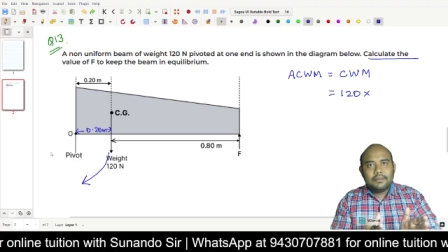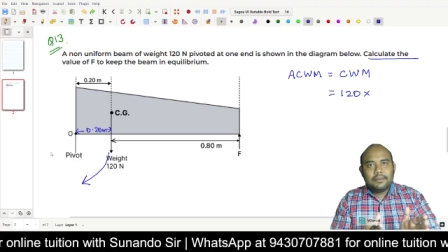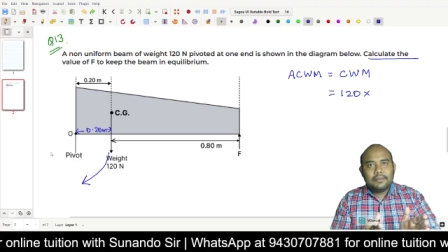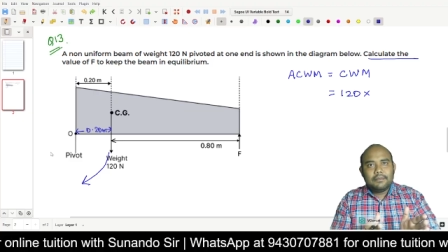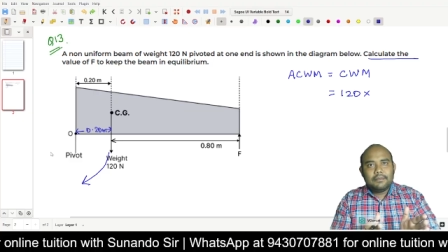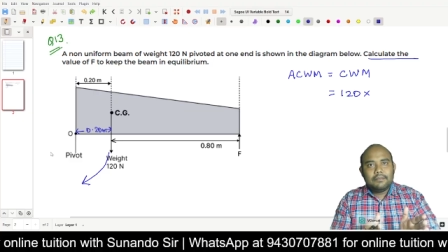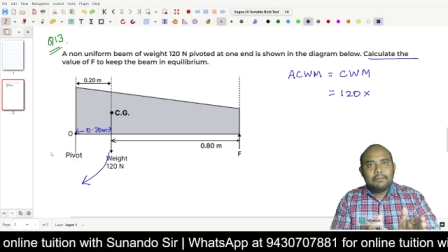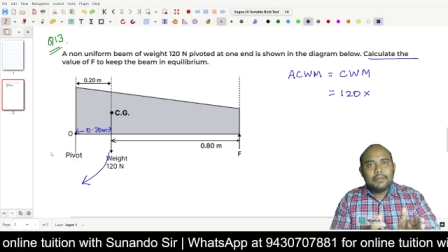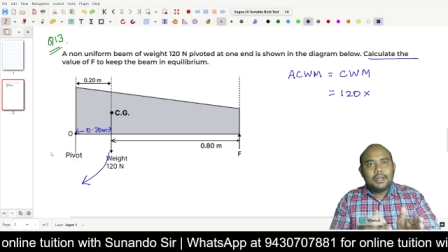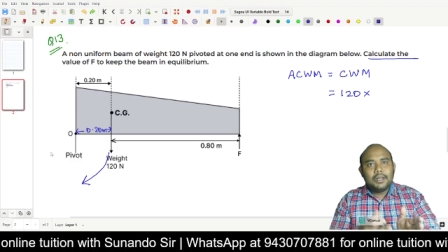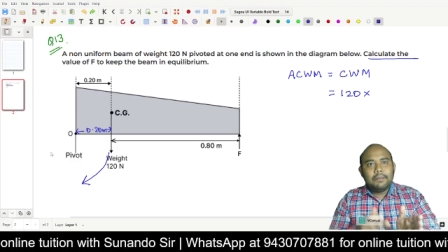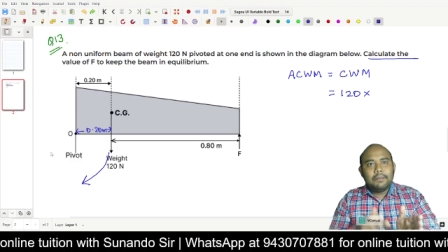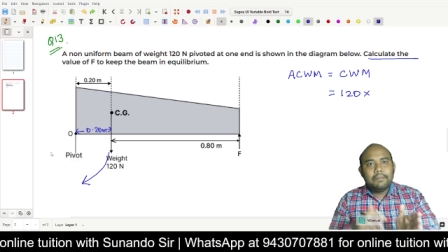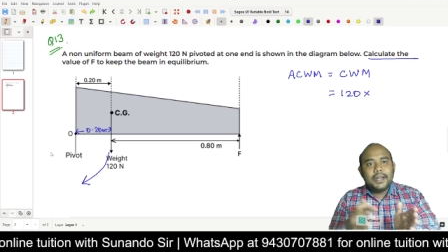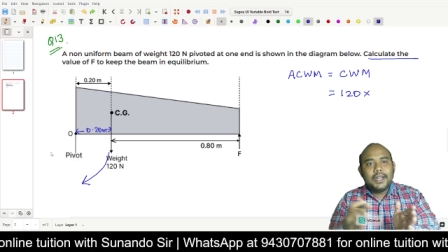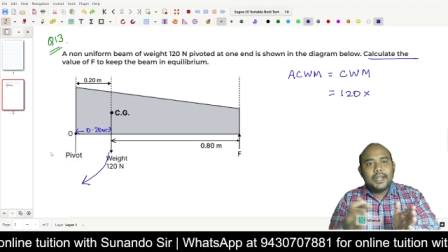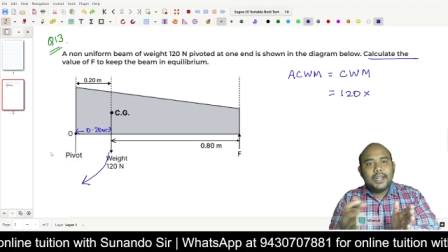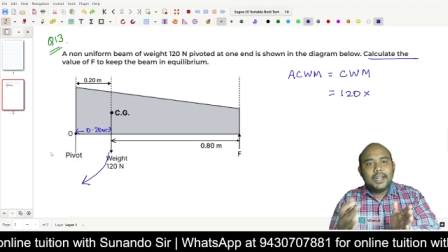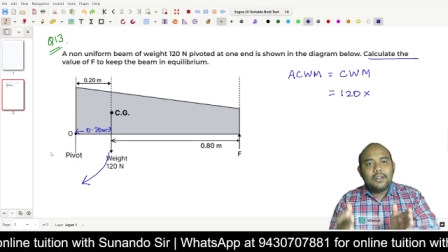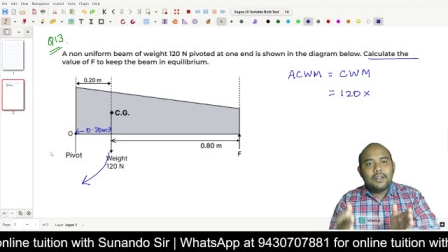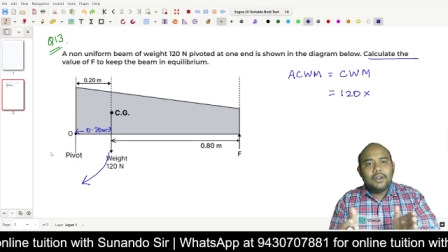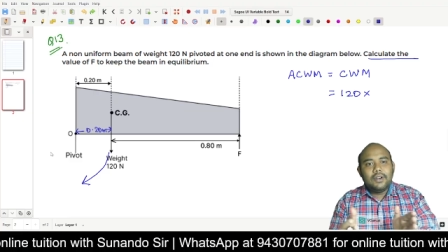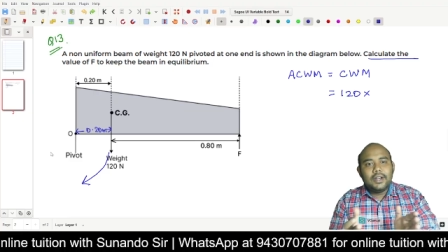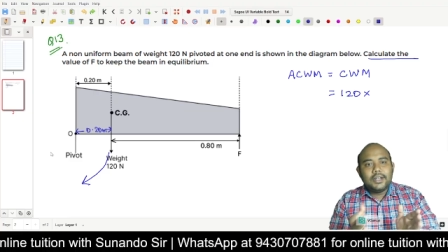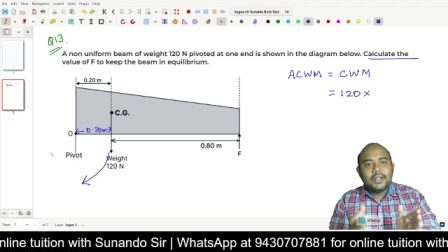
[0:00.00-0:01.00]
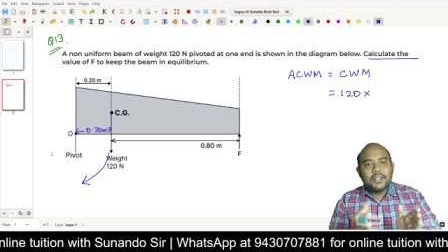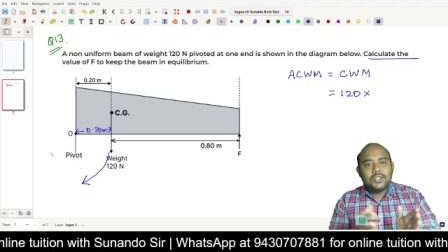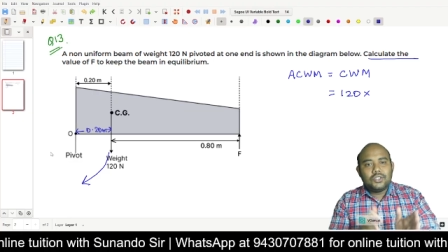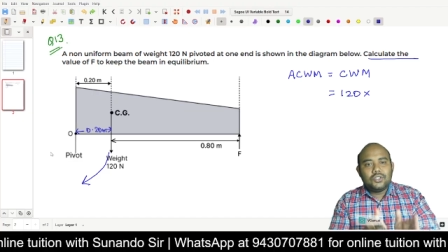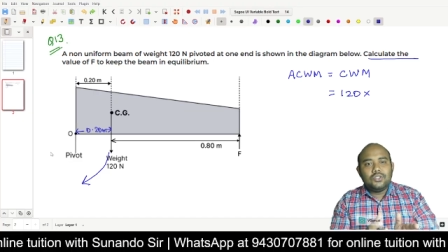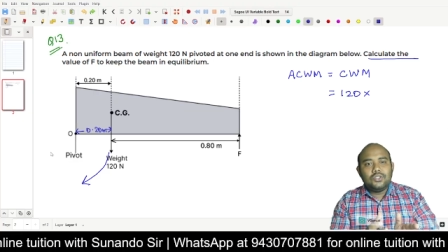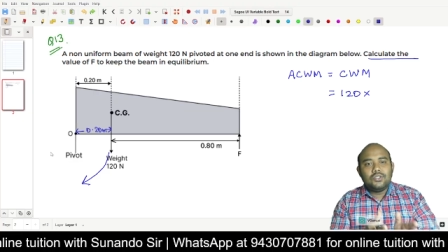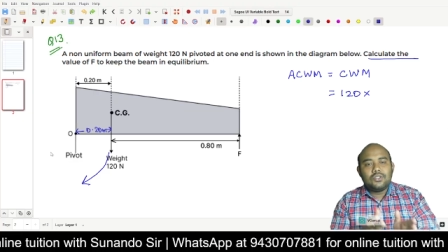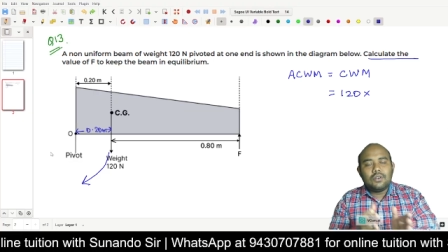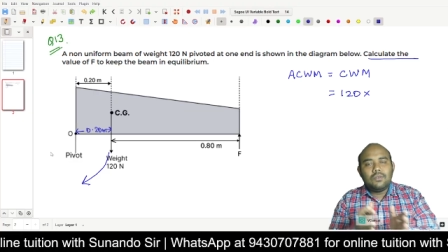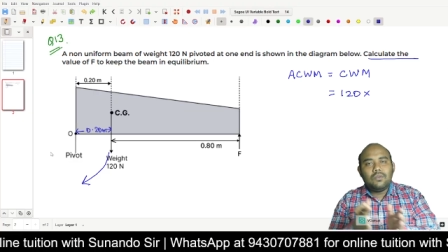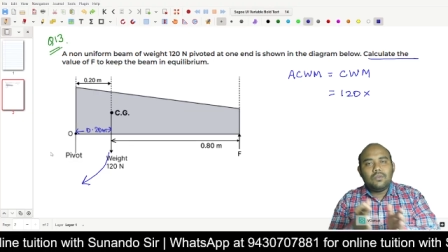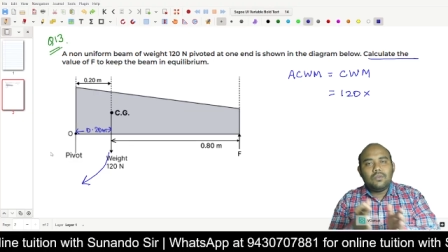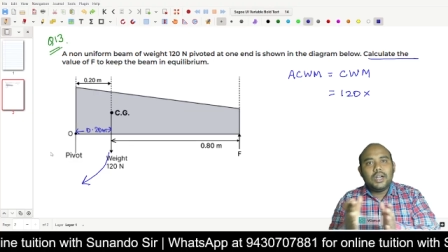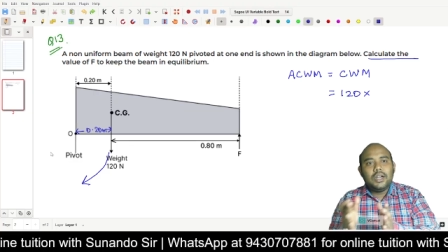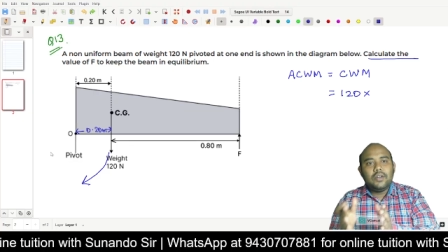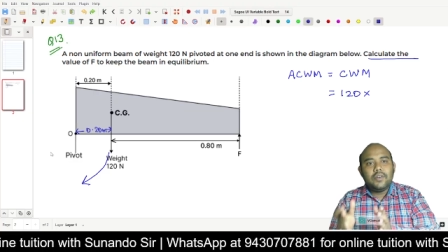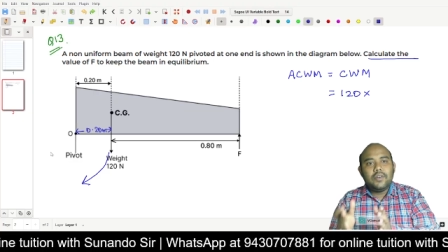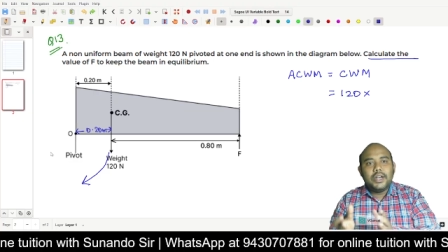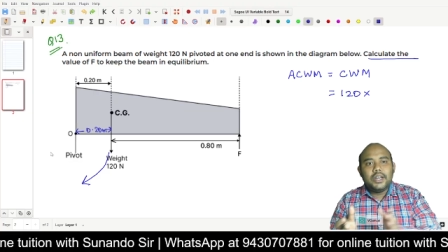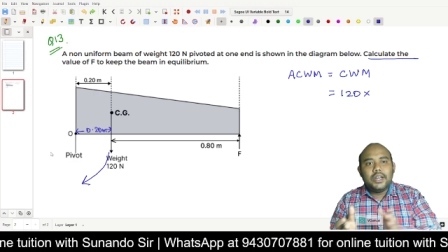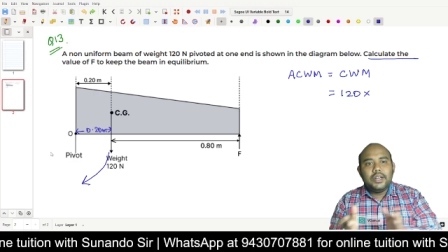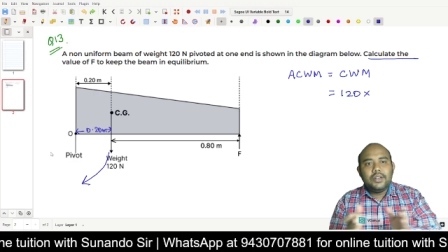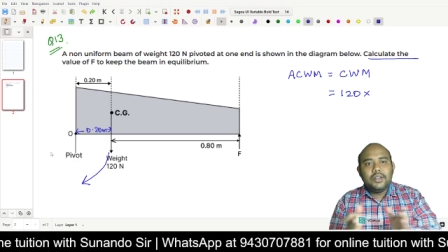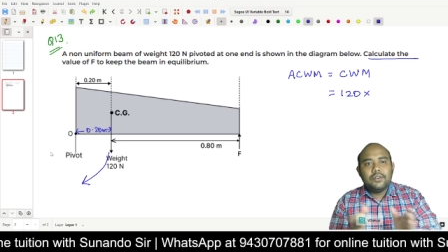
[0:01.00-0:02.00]
Perpendicular distance of
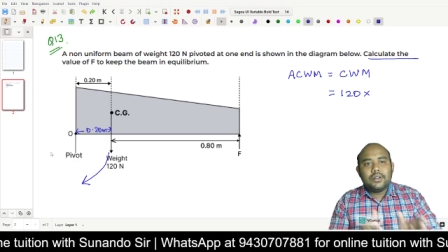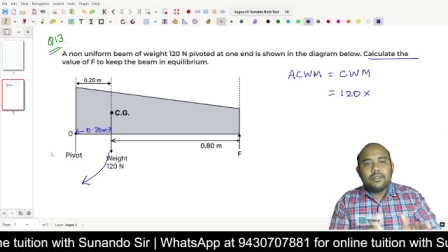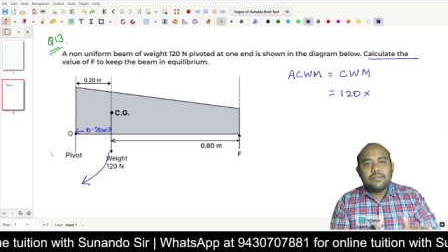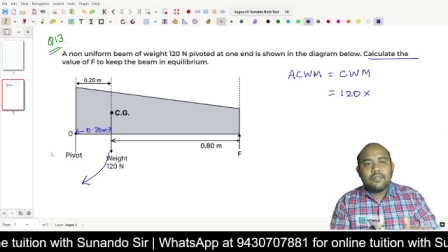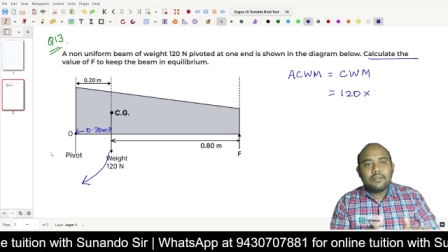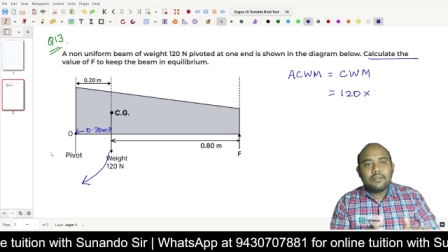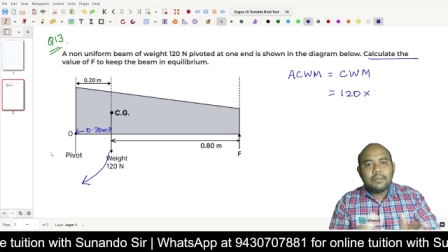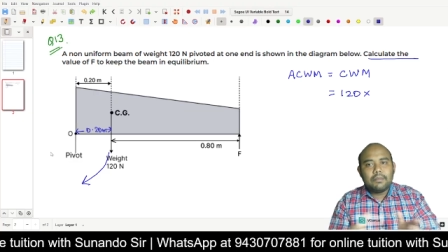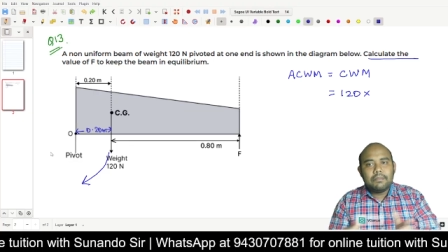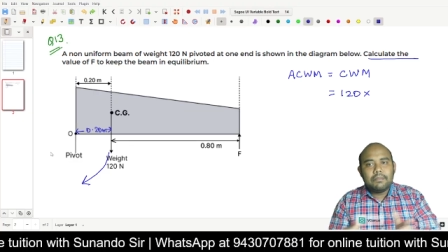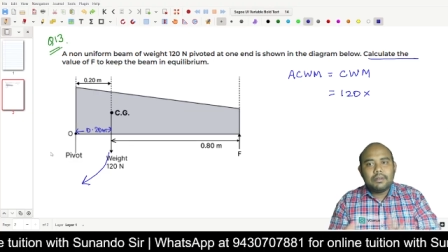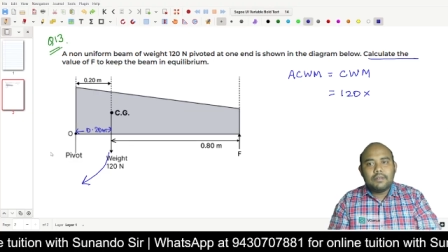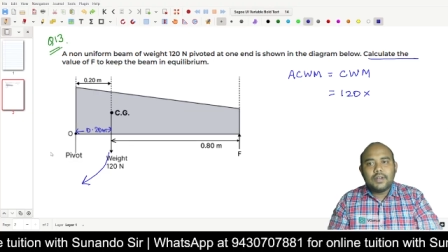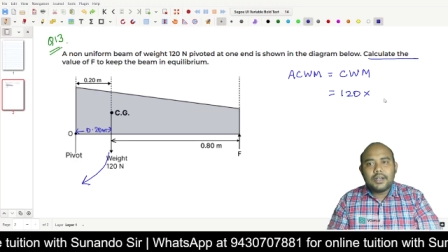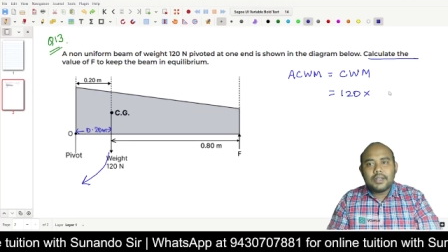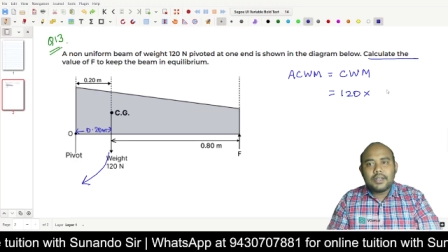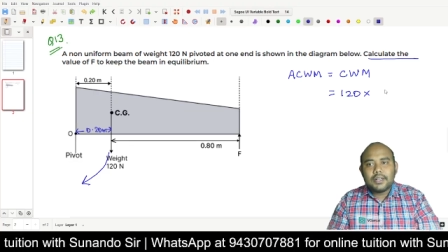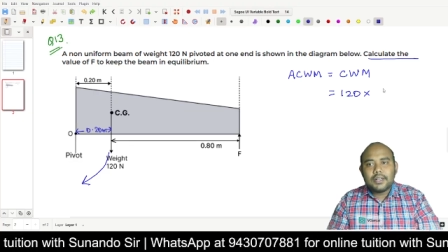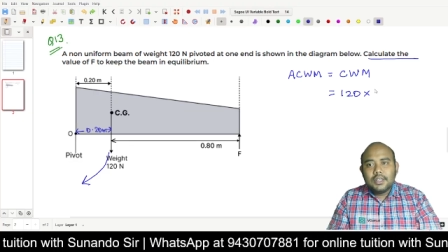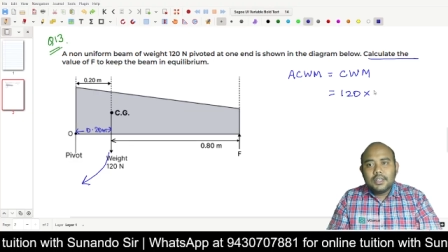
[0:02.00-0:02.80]
120 Newton from the pivot.